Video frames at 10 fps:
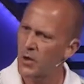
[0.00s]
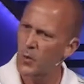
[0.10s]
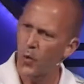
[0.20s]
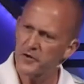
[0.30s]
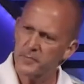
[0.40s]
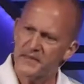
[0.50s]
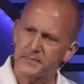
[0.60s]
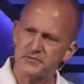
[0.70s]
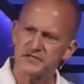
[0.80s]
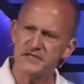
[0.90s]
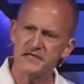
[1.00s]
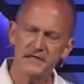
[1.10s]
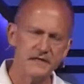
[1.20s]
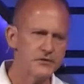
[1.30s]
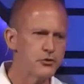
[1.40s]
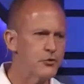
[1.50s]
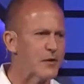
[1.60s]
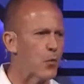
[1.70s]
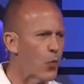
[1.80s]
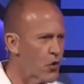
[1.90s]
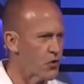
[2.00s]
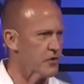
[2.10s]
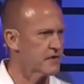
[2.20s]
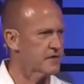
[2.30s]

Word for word: what do people see in you at work?